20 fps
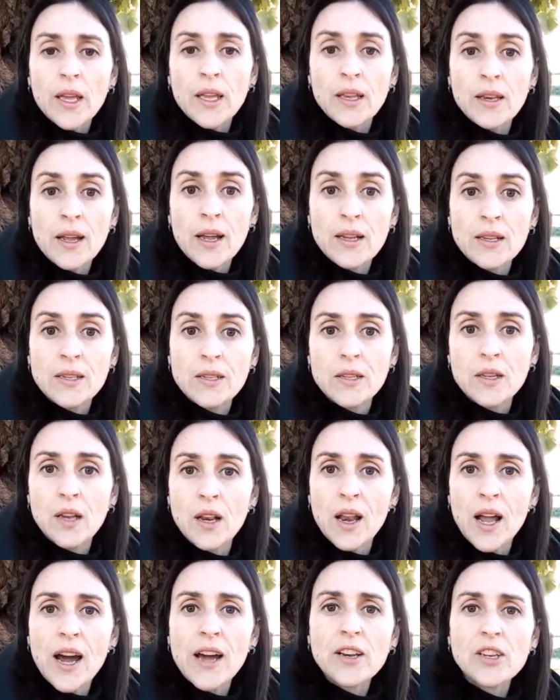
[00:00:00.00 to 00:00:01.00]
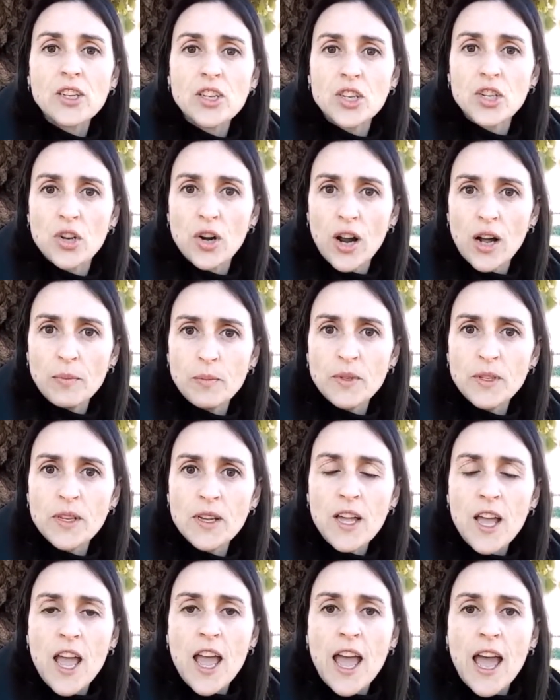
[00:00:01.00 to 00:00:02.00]
He nests in large shrubs
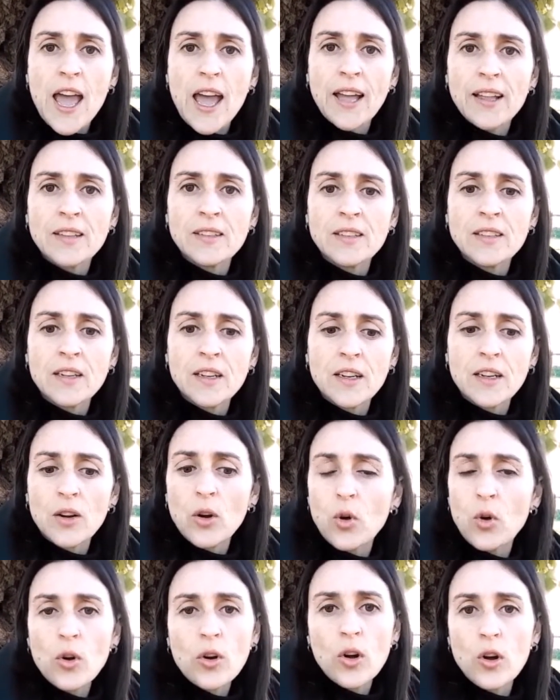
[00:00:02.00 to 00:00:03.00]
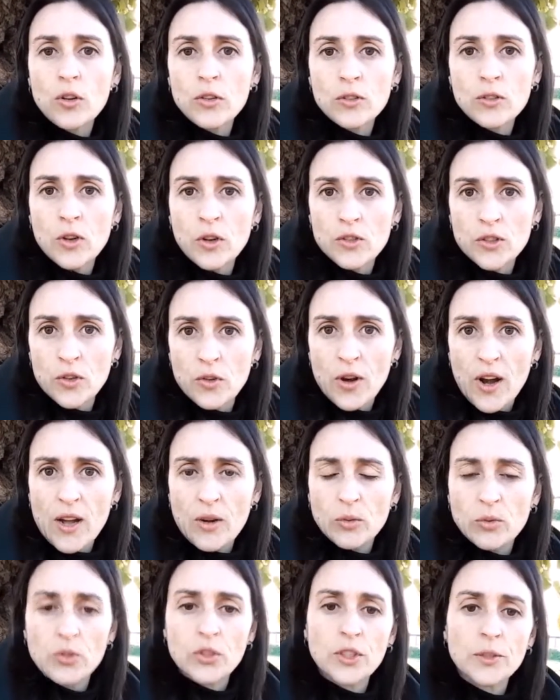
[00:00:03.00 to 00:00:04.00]
and or on the
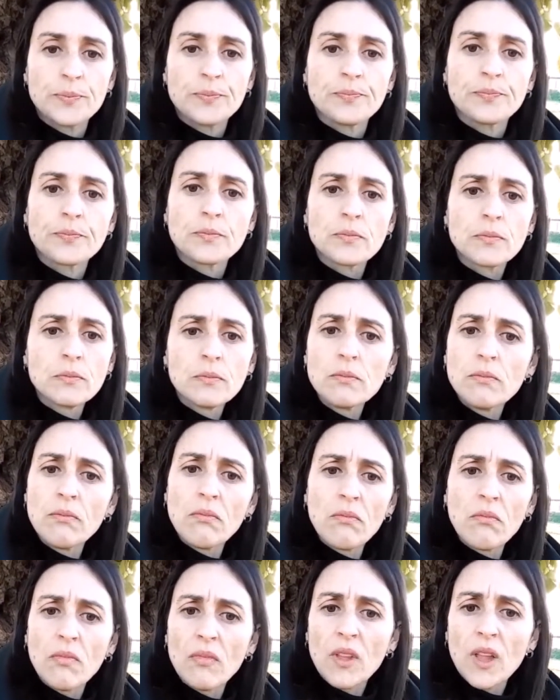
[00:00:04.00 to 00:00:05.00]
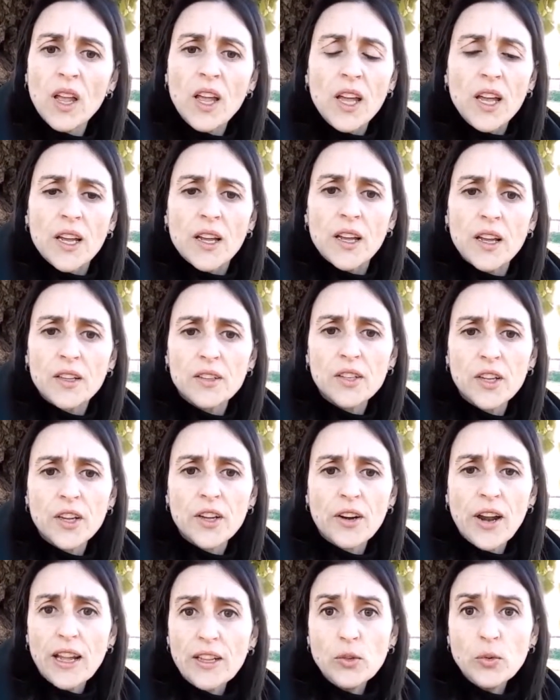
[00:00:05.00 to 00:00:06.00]
ground.
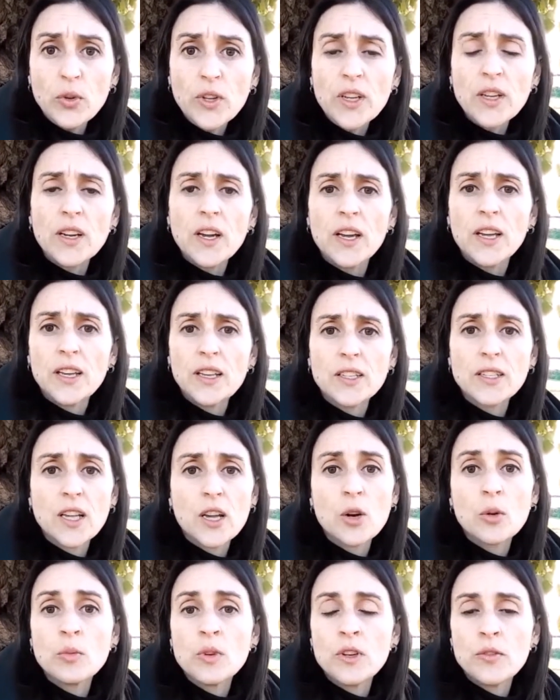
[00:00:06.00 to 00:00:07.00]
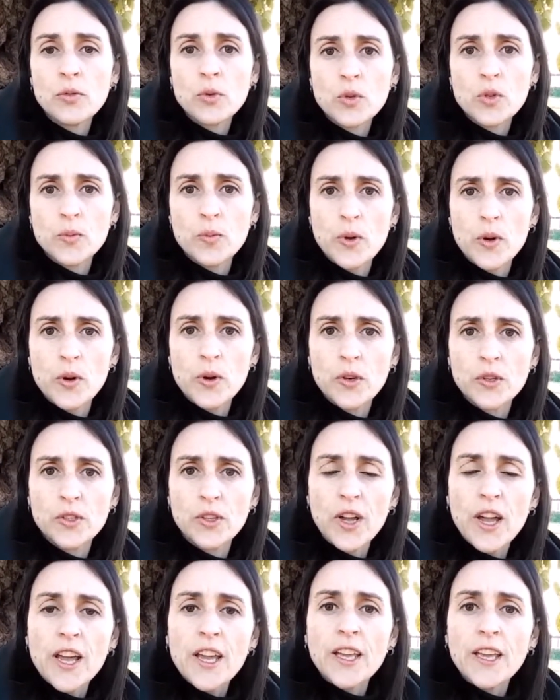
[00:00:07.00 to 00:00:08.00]
The redwing is an omnivorous
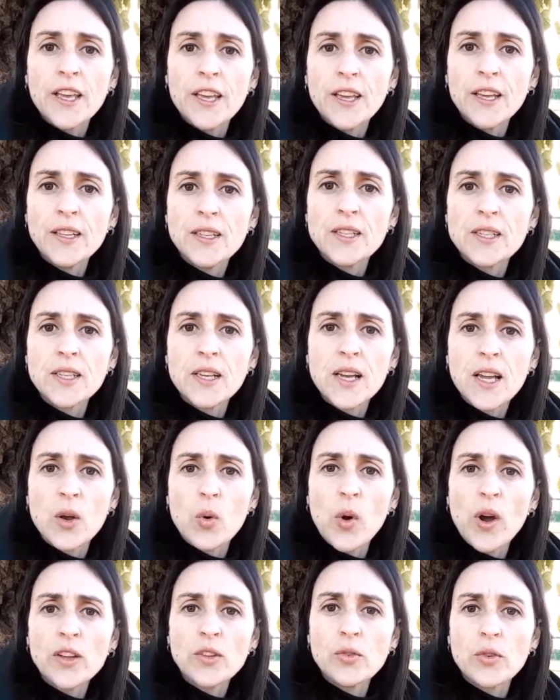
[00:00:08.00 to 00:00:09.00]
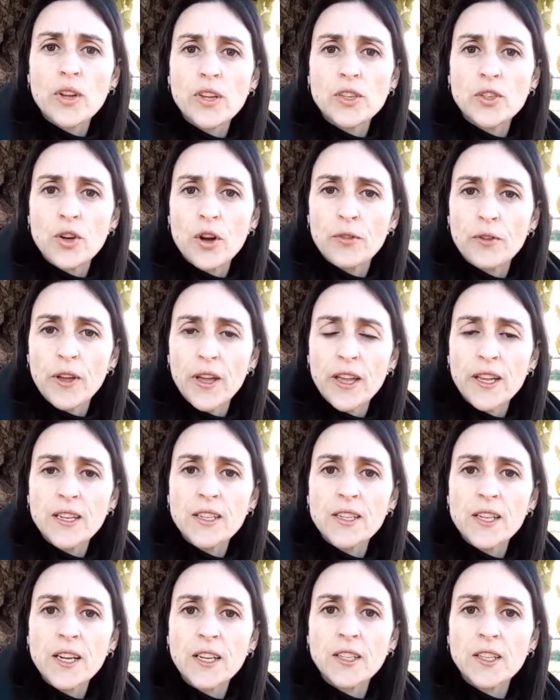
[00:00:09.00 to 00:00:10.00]
bird. He eats a wide range of
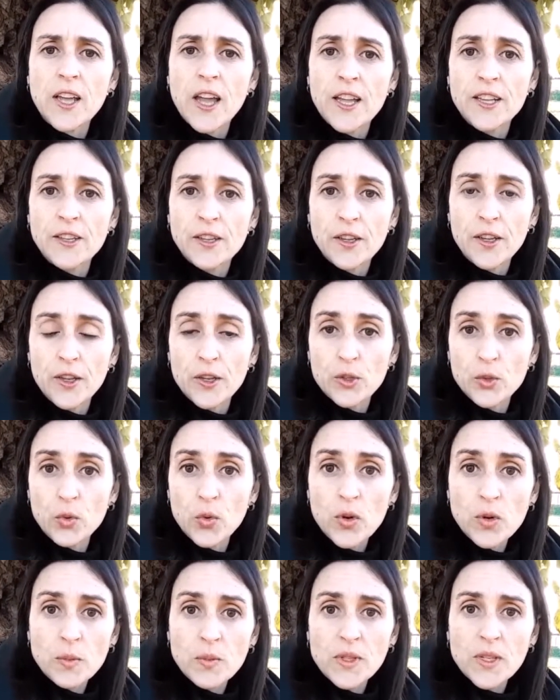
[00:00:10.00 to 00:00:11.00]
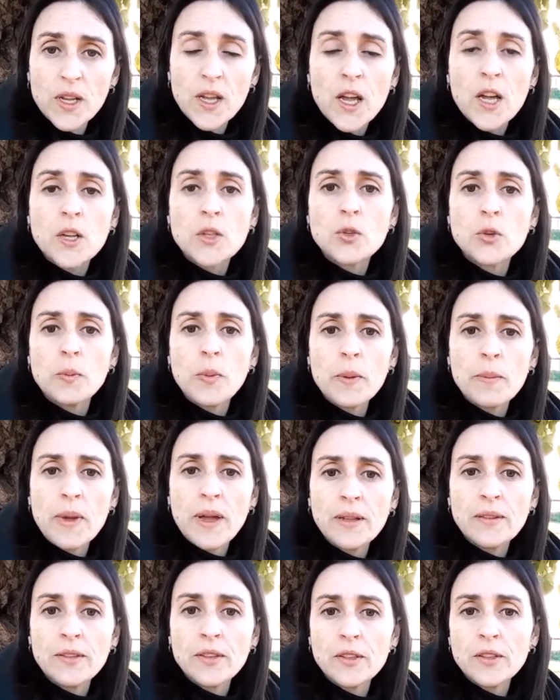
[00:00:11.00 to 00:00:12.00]
insects and earthworms,
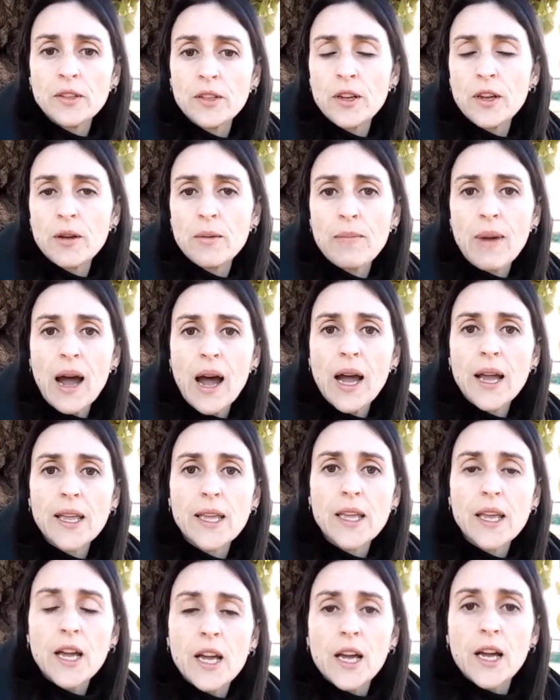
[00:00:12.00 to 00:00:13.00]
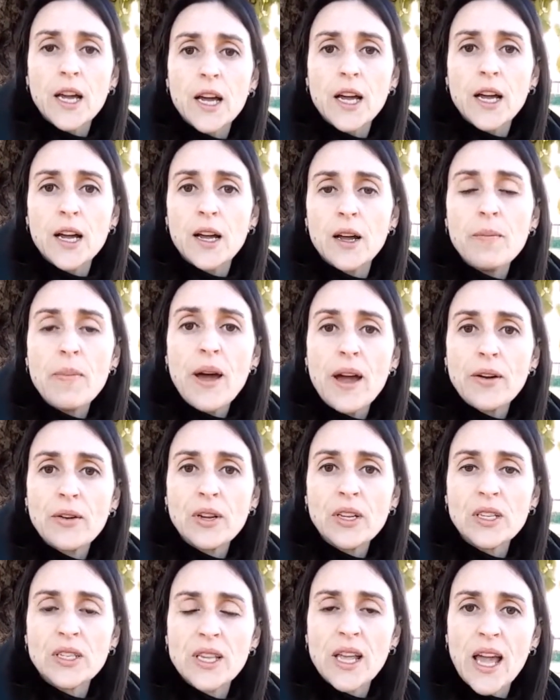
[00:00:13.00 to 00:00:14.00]
supplemented by
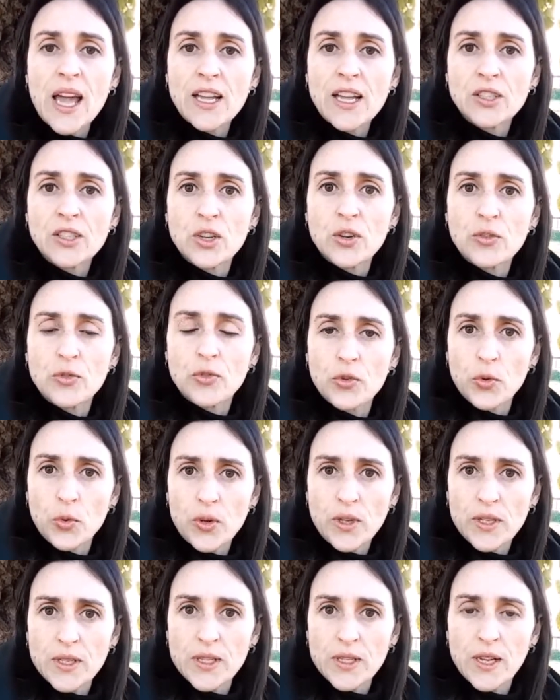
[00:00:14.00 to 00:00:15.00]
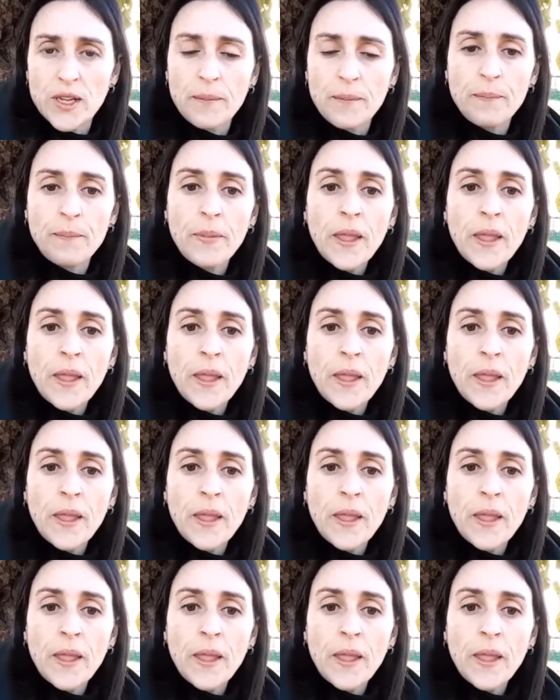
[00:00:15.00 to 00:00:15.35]
berries and fruits.